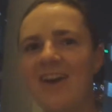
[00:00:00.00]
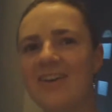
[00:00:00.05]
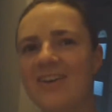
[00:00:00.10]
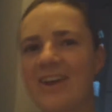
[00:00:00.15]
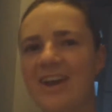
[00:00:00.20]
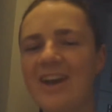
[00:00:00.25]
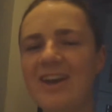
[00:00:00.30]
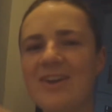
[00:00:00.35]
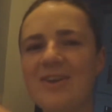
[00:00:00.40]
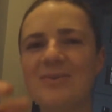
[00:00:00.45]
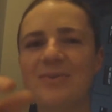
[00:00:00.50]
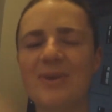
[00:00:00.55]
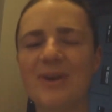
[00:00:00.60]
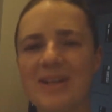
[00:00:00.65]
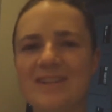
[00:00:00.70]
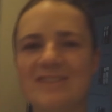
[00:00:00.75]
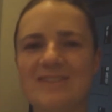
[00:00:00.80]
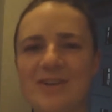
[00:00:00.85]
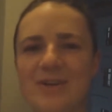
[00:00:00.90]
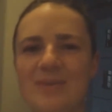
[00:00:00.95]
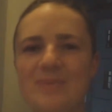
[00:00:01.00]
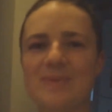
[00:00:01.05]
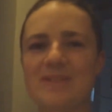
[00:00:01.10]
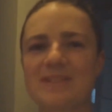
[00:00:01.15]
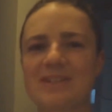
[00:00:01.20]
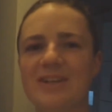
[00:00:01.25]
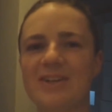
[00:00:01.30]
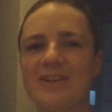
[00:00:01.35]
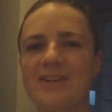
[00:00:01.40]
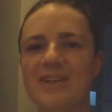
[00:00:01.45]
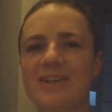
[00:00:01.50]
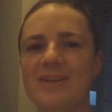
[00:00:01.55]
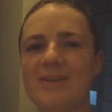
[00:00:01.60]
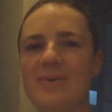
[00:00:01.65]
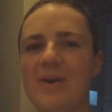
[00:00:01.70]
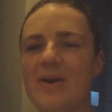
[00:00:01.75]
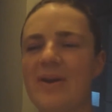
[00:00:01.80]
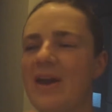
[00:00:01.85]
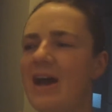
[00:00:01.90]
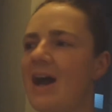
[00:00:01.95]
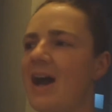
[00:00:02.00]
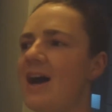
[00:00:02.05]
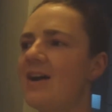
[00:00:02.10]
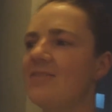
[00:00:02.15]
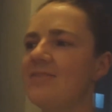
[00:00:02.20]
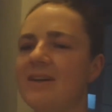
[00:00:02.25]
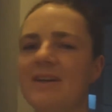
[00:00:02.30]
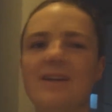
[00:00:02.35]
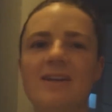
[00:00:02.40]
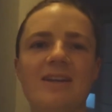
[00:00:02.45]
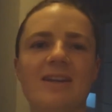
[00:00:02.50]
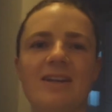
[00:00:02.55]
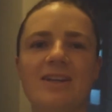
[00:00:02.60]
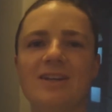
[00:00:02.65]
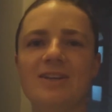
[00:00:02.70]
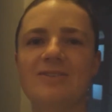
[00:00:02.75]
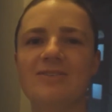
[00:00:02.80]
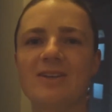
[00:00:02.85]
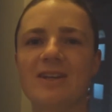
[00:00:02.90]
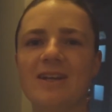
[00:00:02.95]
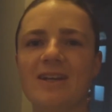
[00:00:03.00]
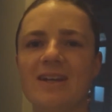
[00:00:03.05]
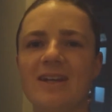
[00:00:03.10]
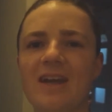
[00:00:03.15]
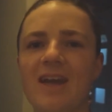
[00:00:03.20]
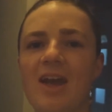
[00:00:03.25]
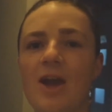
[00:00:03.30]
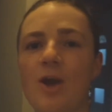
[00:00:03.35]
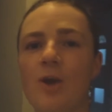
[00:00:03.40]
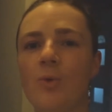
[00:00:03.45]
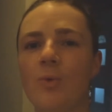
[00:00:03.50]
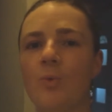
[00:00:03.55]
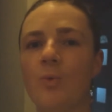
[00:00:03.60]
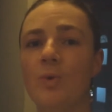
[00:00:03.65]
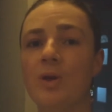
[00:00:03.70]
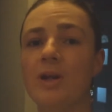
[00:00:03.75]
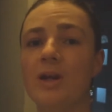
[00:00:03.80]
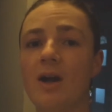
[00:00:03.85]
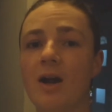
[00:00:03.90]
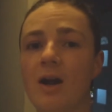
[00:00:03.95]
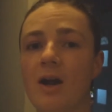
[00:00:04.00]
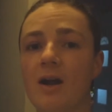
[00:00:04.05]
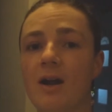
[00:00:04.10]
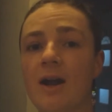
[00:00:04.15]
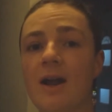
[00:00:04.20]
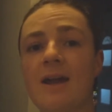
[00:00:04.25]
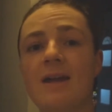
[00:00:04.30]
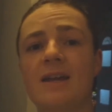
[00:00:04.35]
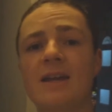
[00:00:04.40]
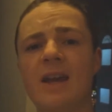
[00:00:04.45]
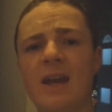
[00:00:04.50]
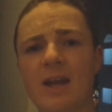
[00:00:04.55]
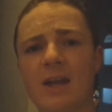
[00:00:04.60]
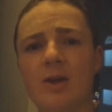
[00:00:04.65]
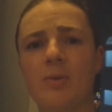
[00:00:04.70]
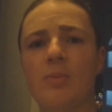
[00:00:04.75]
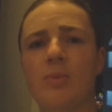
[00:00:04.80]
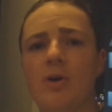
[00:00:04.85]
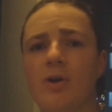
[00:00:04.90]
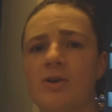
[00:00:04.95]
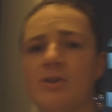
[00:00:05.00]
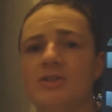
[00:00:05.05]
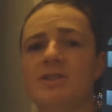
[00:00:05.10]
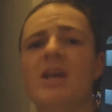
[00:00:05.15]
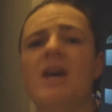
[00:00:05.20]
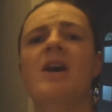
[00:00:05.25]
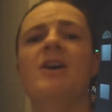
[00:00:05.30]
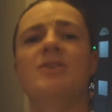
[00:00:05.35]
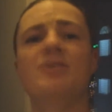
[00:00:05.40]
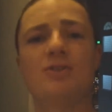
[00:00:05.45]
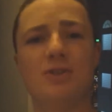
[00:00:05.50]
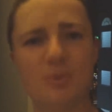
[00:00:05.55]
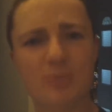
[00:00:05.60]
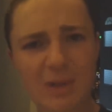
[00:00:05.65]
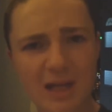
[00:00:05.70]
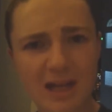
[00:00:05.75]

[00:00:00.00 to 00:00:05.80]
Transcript: Okay, what is up? It's currently about half eight in the evening. We are getting a bus to